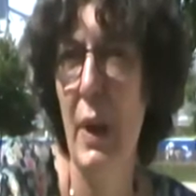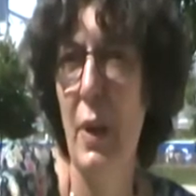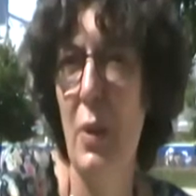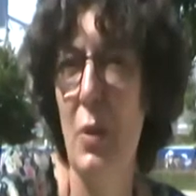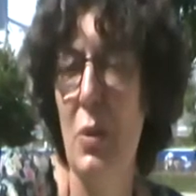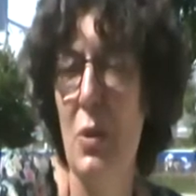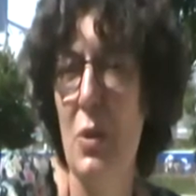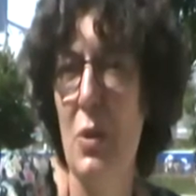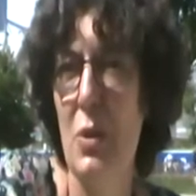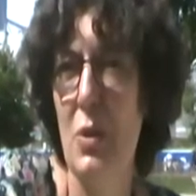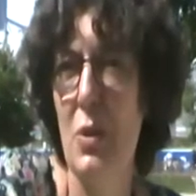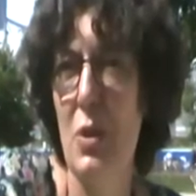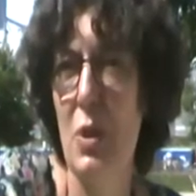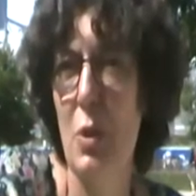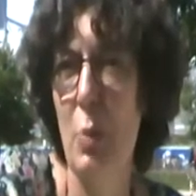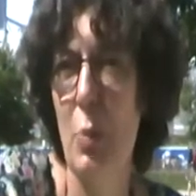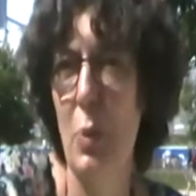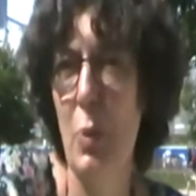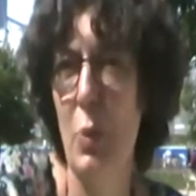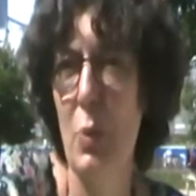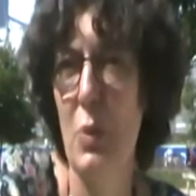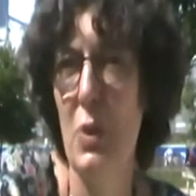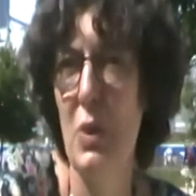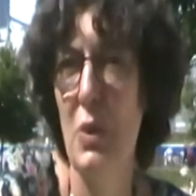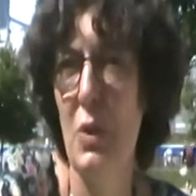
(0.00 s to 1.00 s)
about
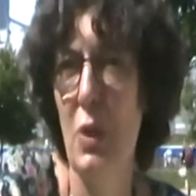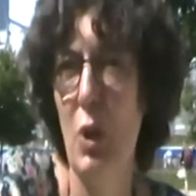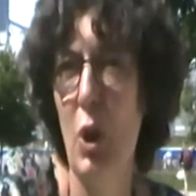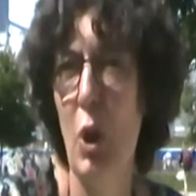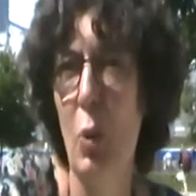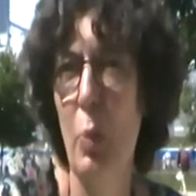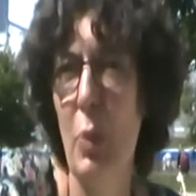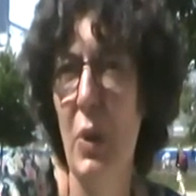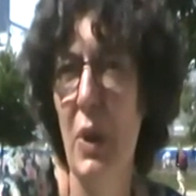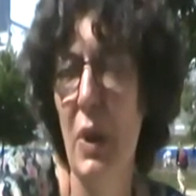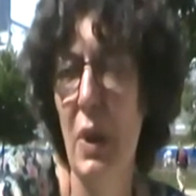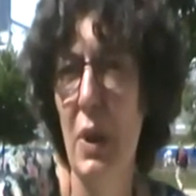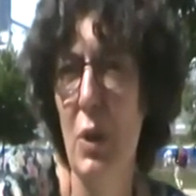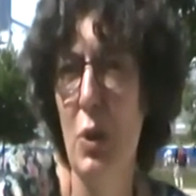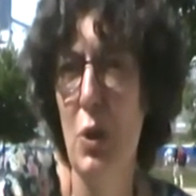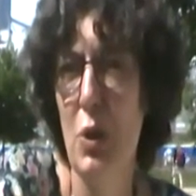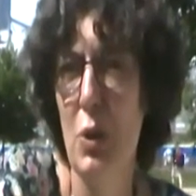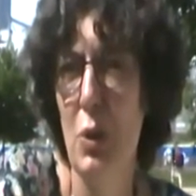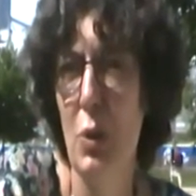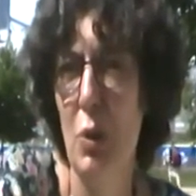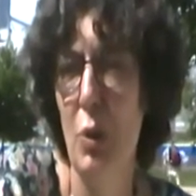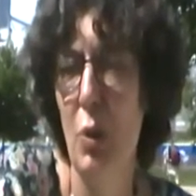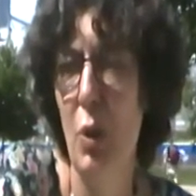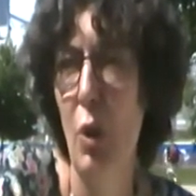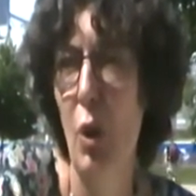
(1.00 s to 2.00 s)
supported
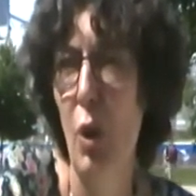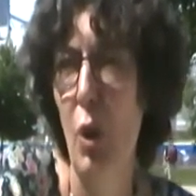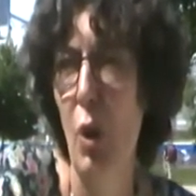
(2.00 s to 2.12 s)
accommodation